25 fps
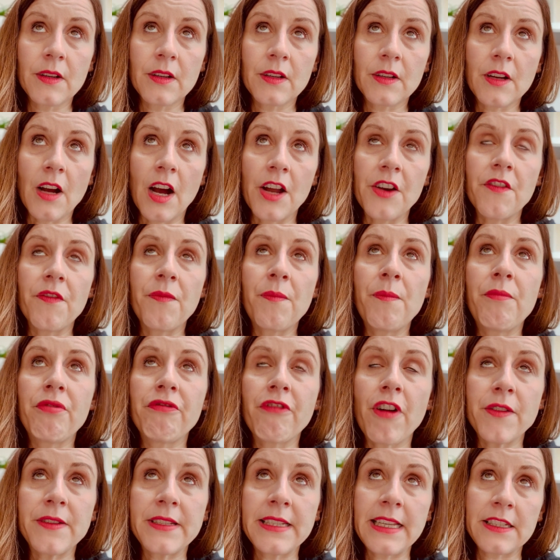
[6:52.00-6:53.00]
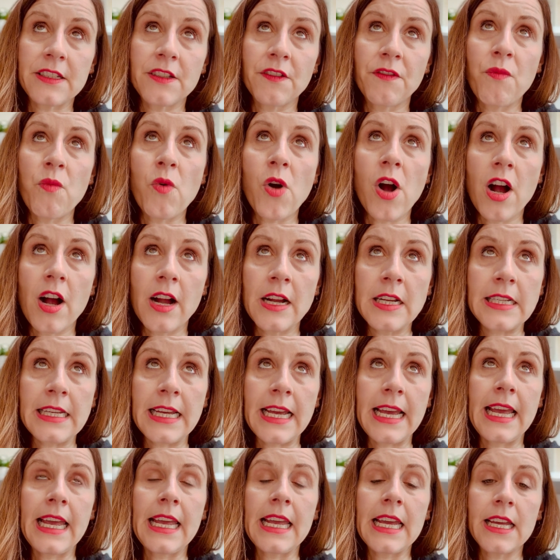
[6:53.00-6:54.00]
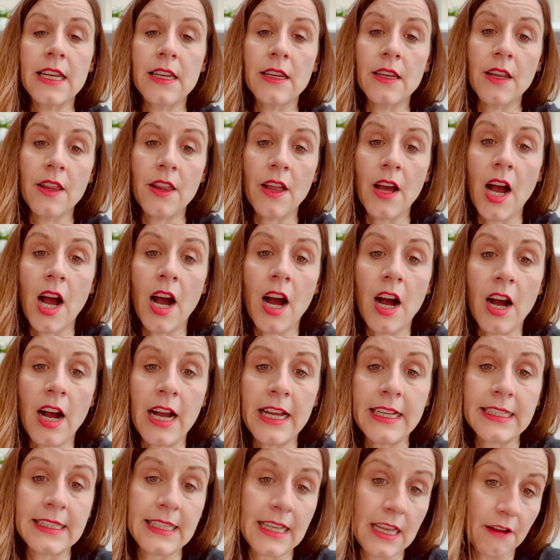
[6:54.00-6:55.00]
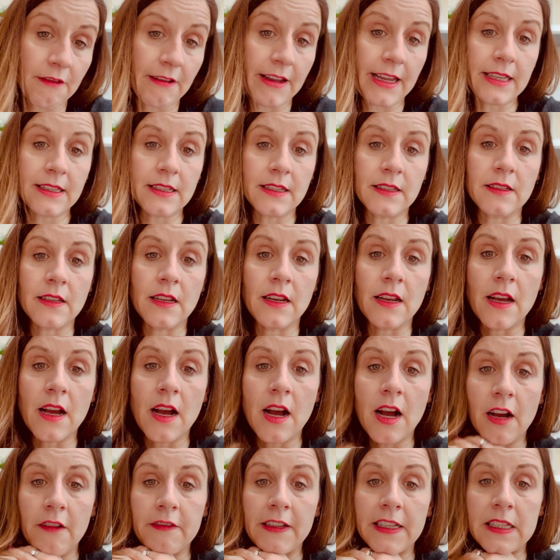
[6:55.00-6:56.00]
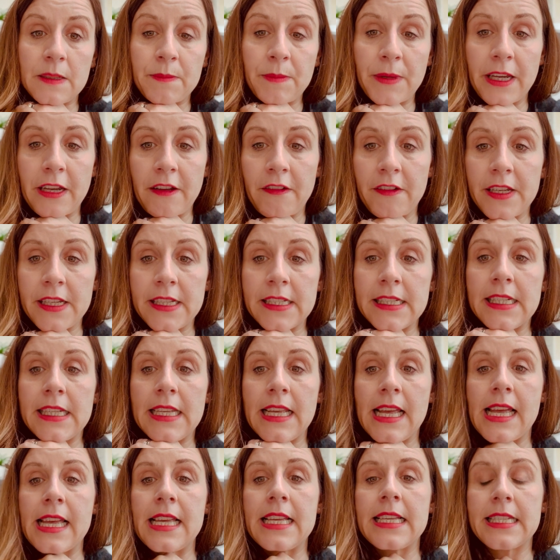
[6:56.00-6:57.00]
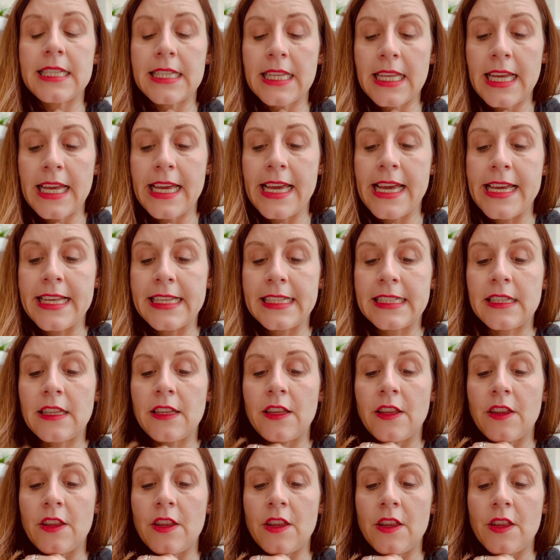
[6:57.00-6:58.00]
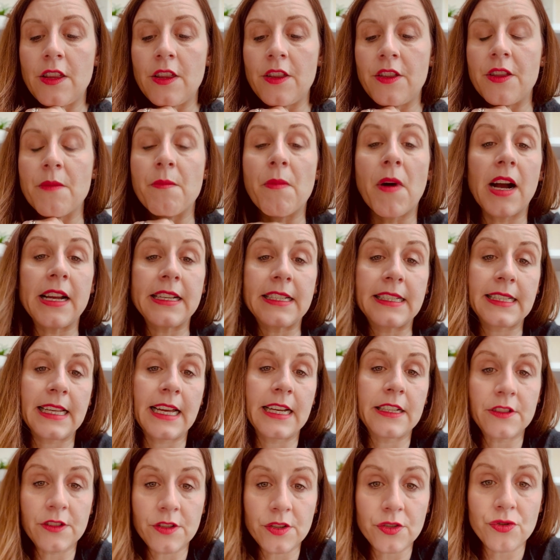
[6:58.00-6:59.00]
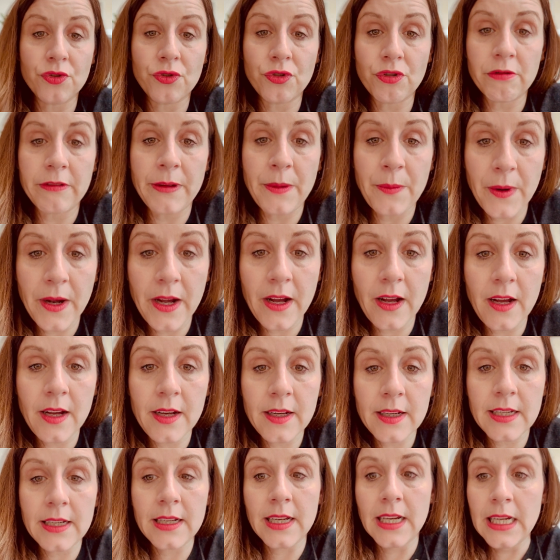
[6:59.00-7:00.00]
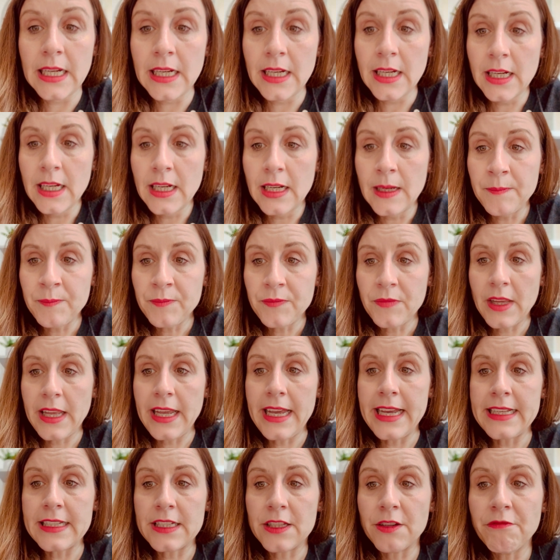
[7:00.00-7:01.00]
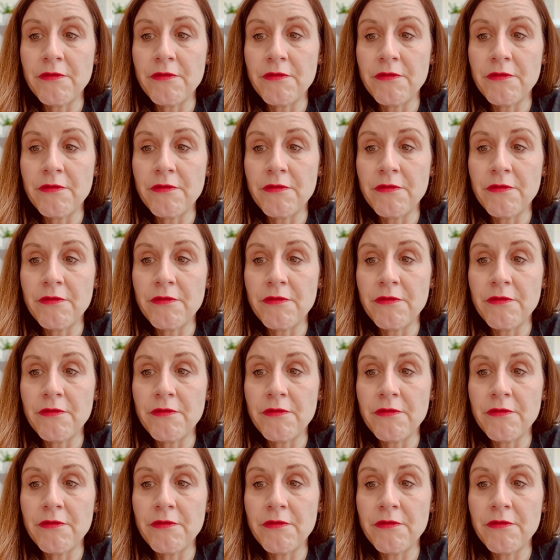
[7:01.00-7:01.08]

kind of process of working and her accelerators and her experiences is the mindset and story work. It's a